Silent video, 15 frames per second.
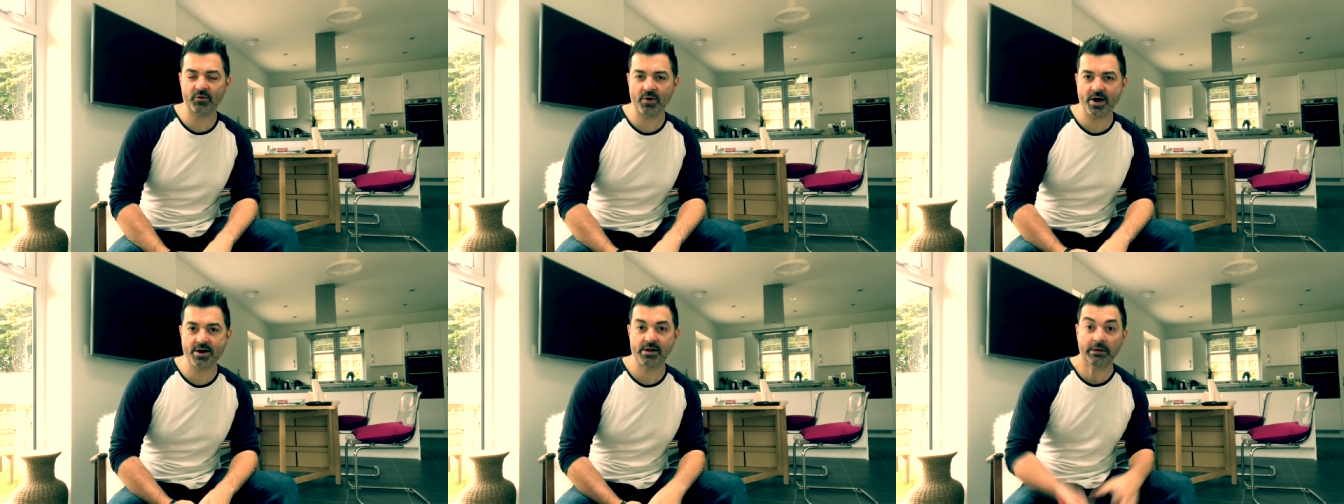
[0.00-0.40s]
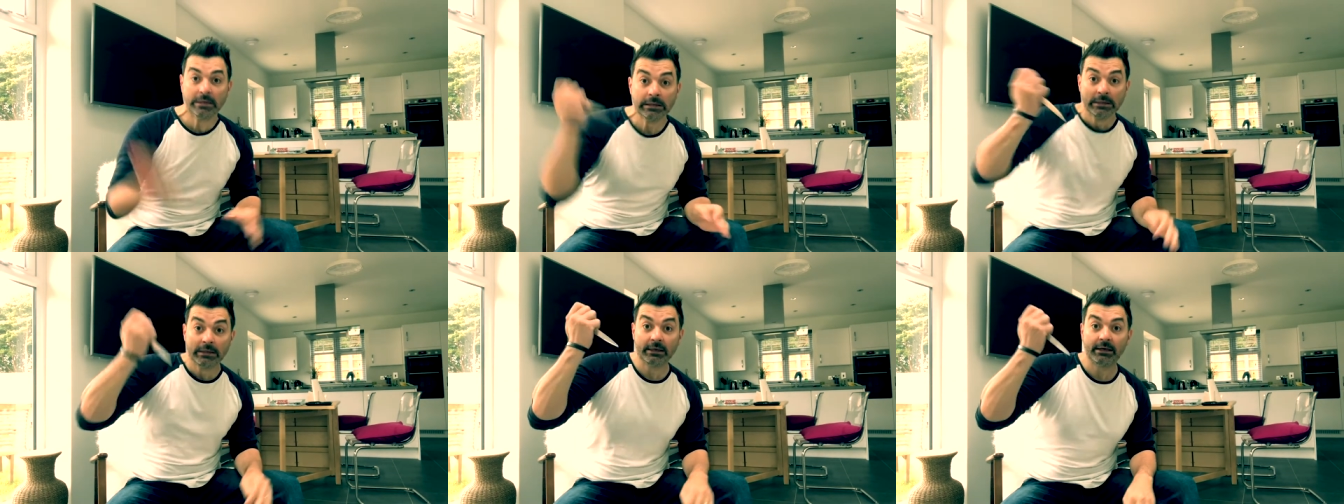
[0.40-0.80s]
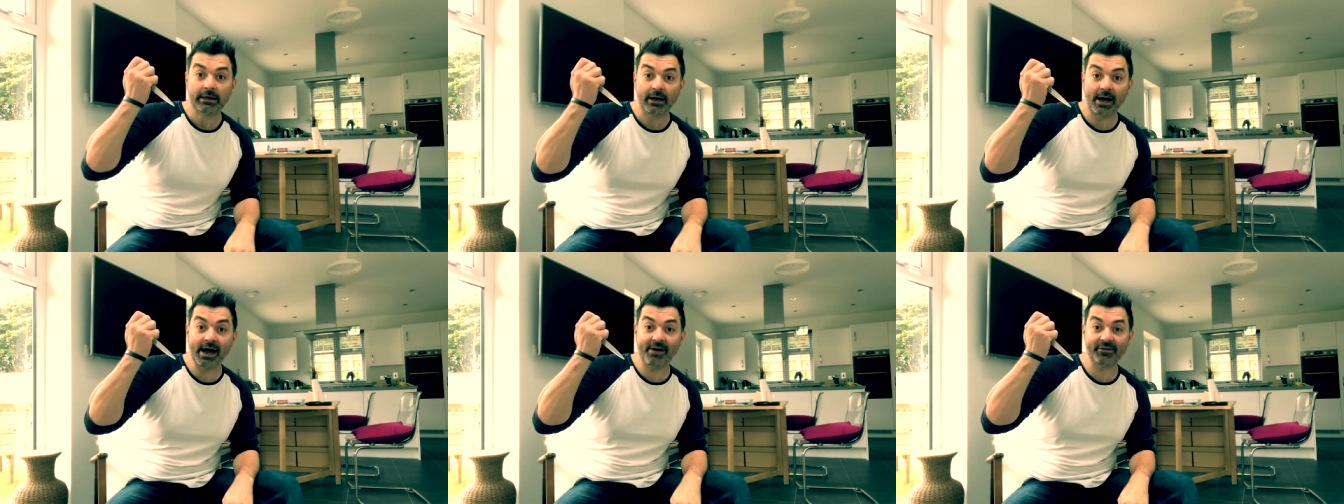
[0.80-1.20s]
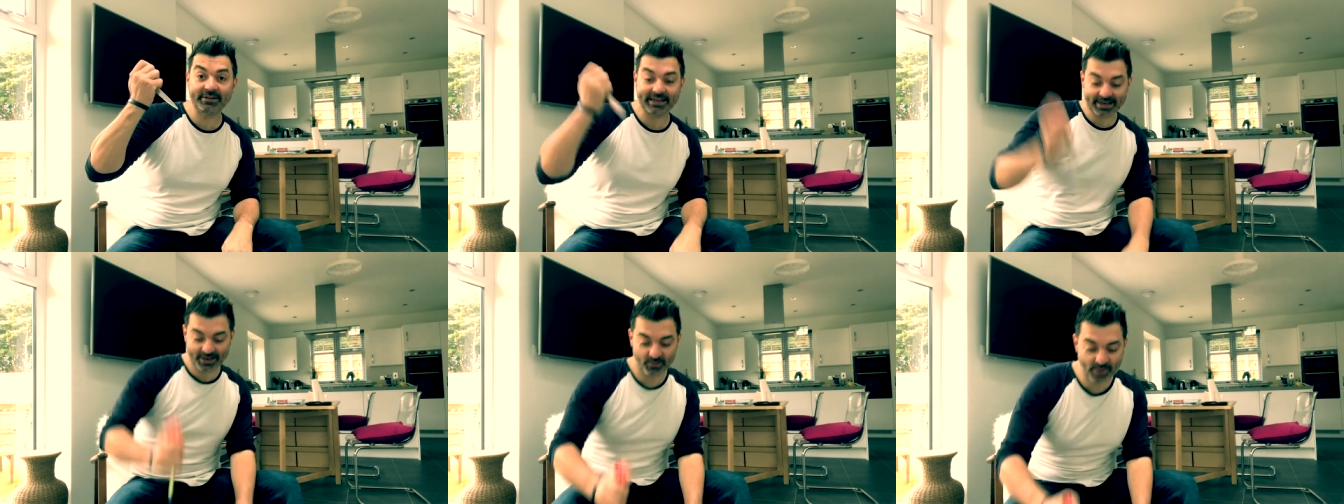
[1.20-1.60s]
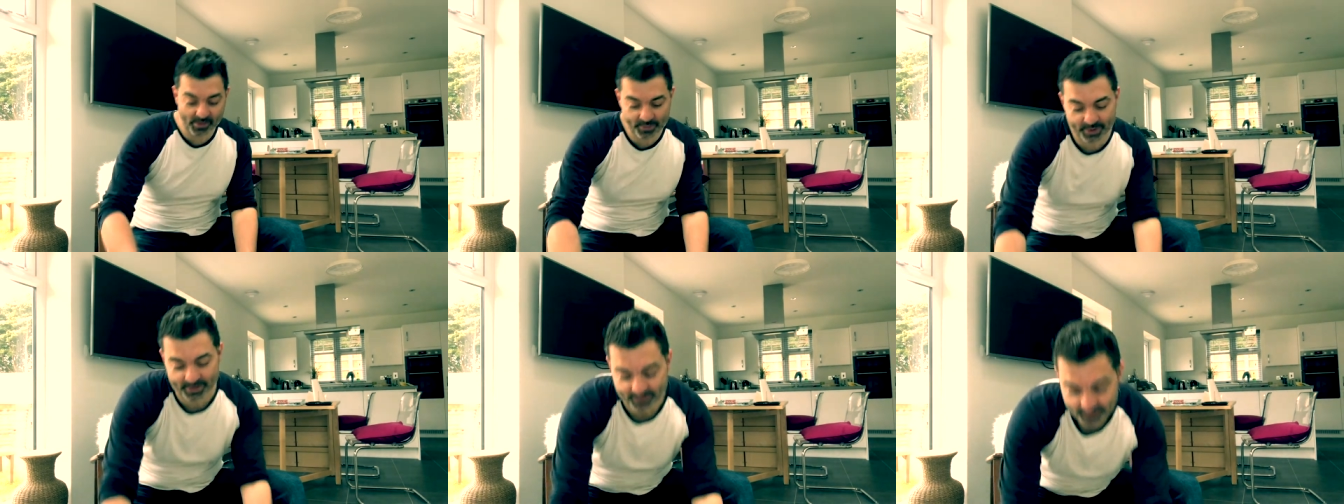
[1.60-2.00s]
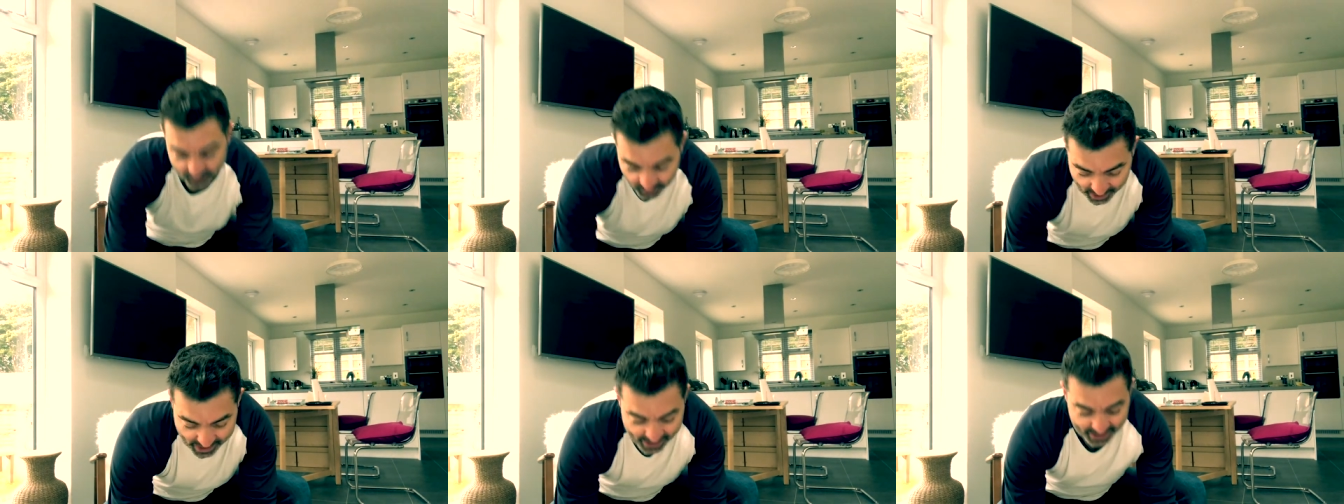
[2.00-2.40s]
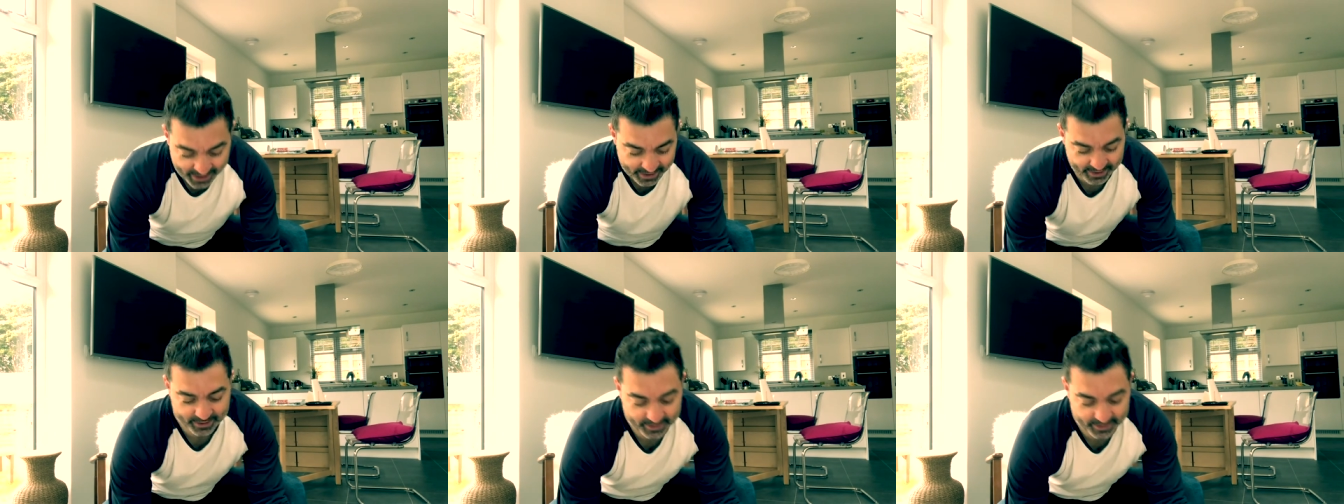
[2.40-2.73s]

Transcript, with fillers: everyone, I have a deadly weapon. Why?